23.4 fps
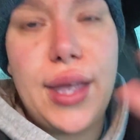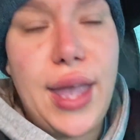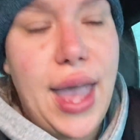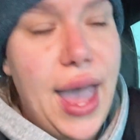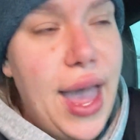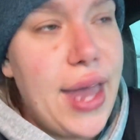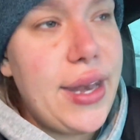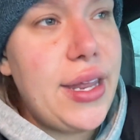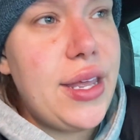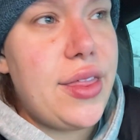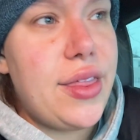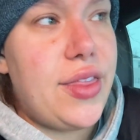
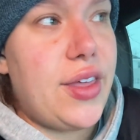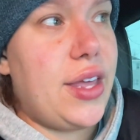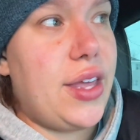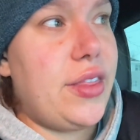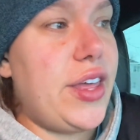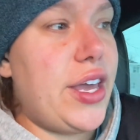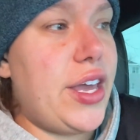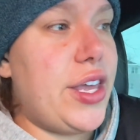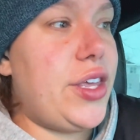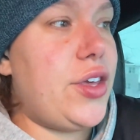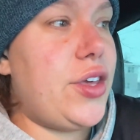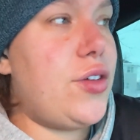anything
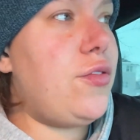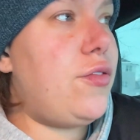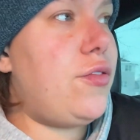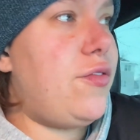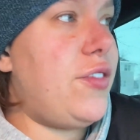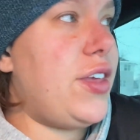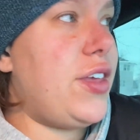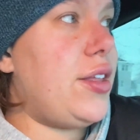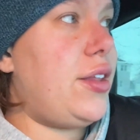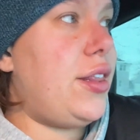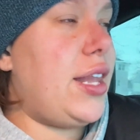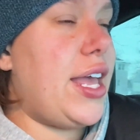that you
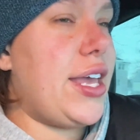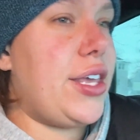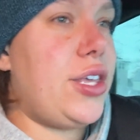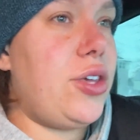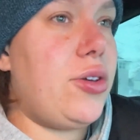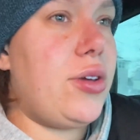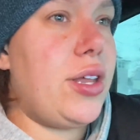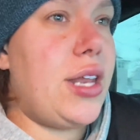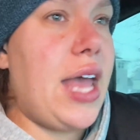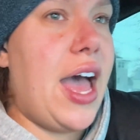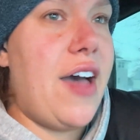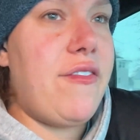feel like
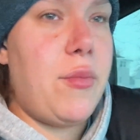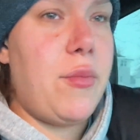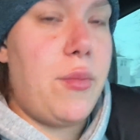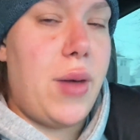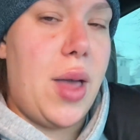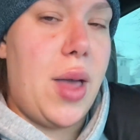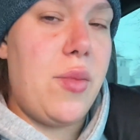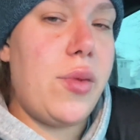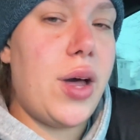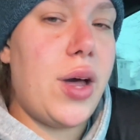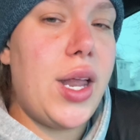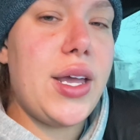you can have a
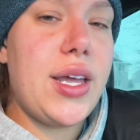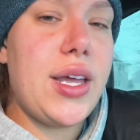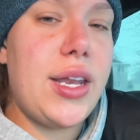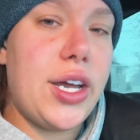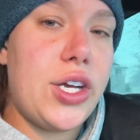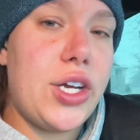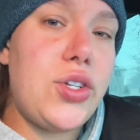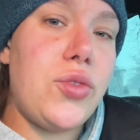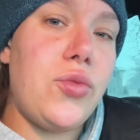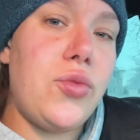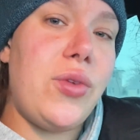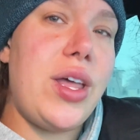mind-body
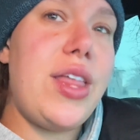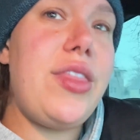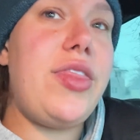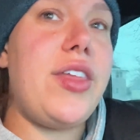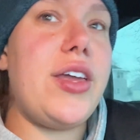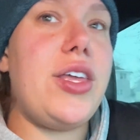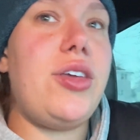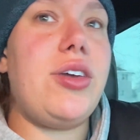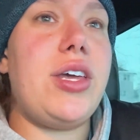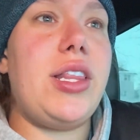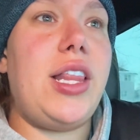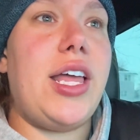connection with,
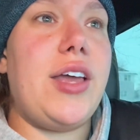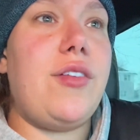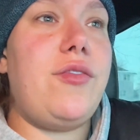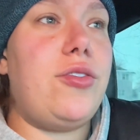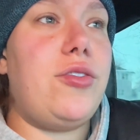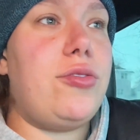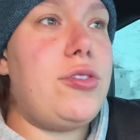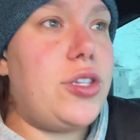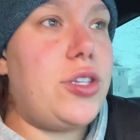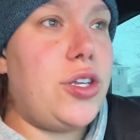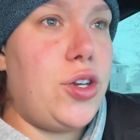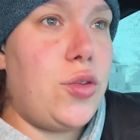that you can like
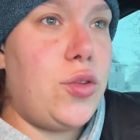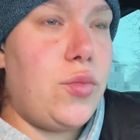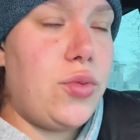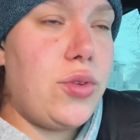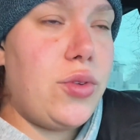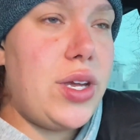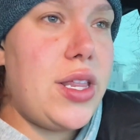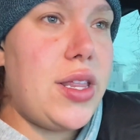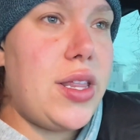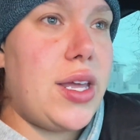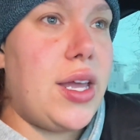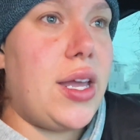focus on your
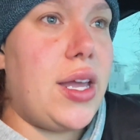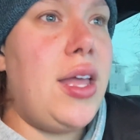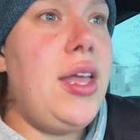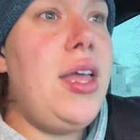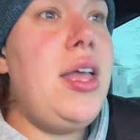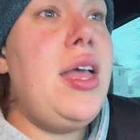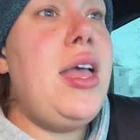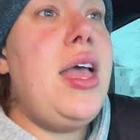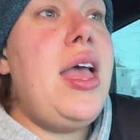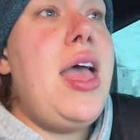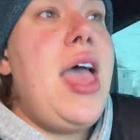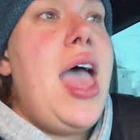breathing
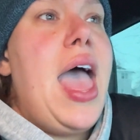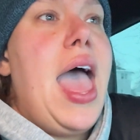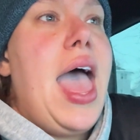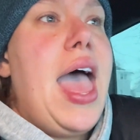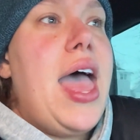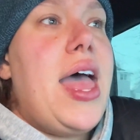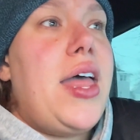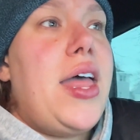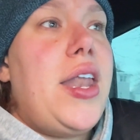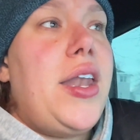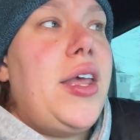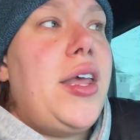
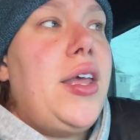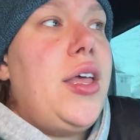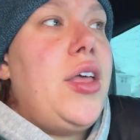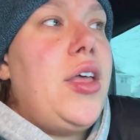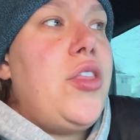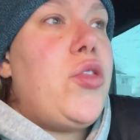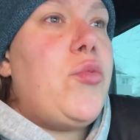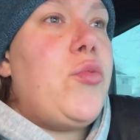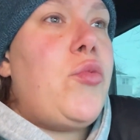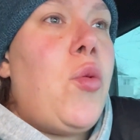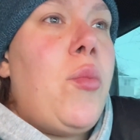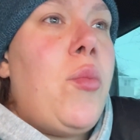and
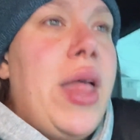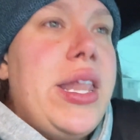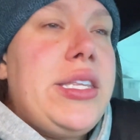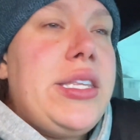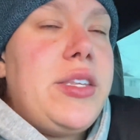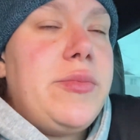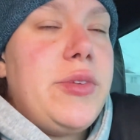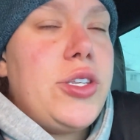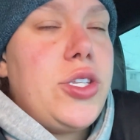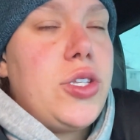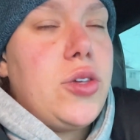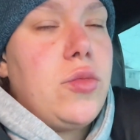the
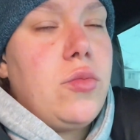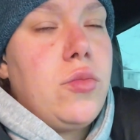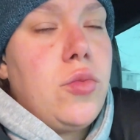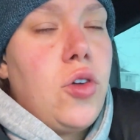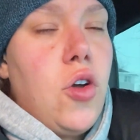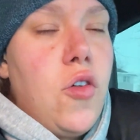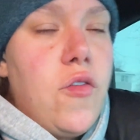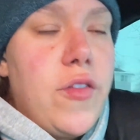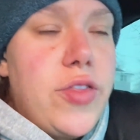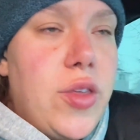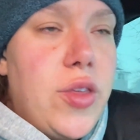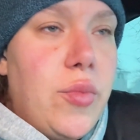momentum as you
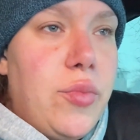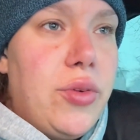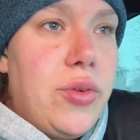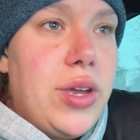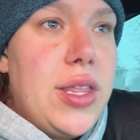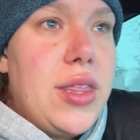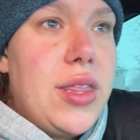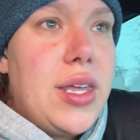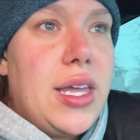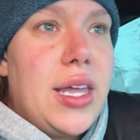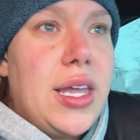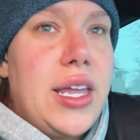move with the
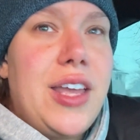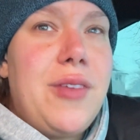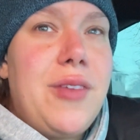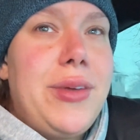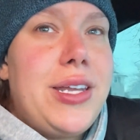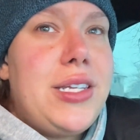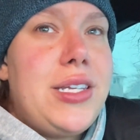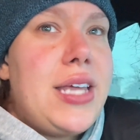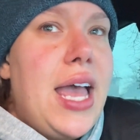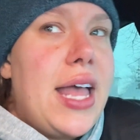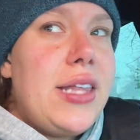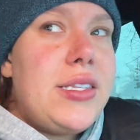breathing. It can
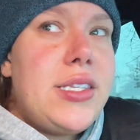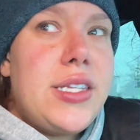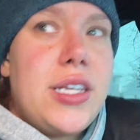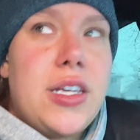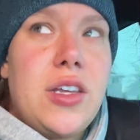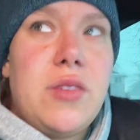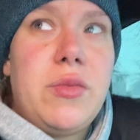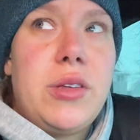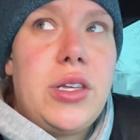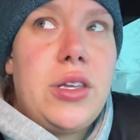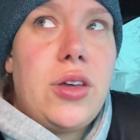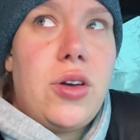be dancing,
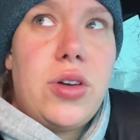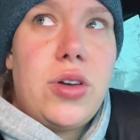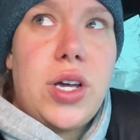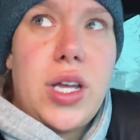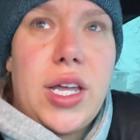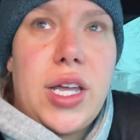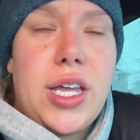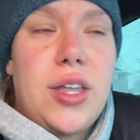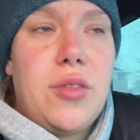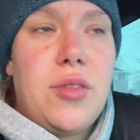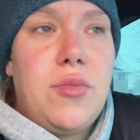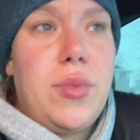it can be
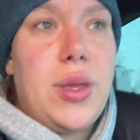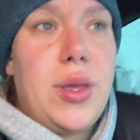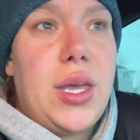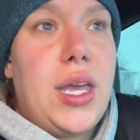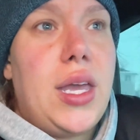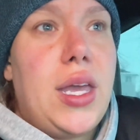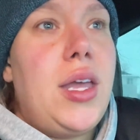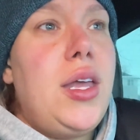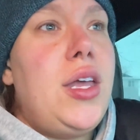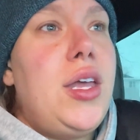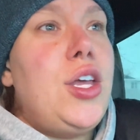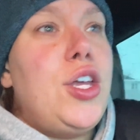yoga, it can
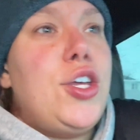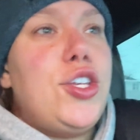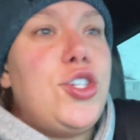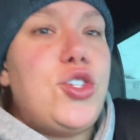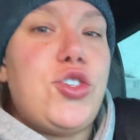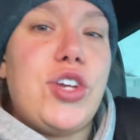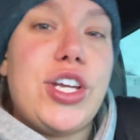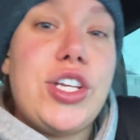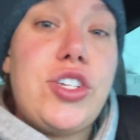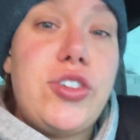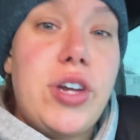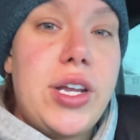be
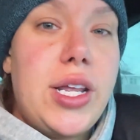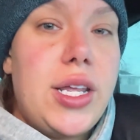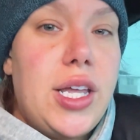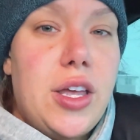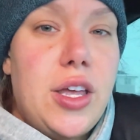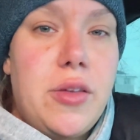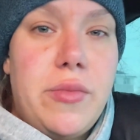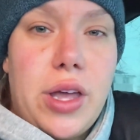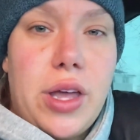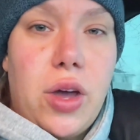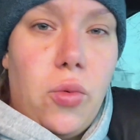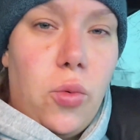strength training, it
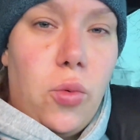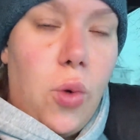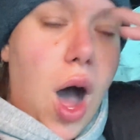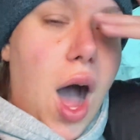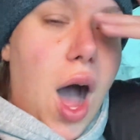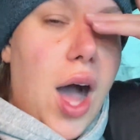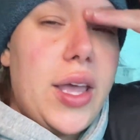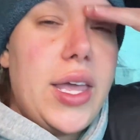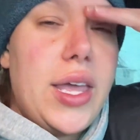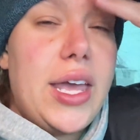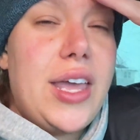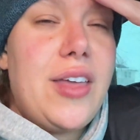can be a
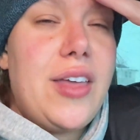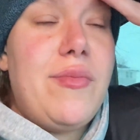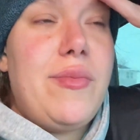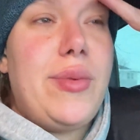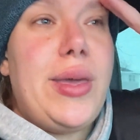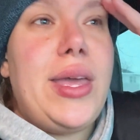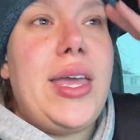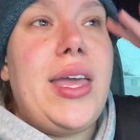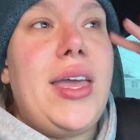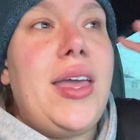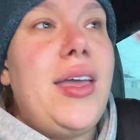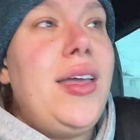walk, it can
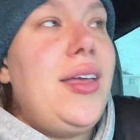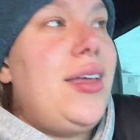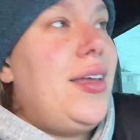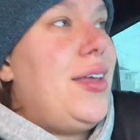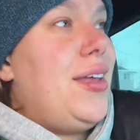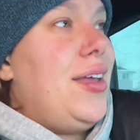be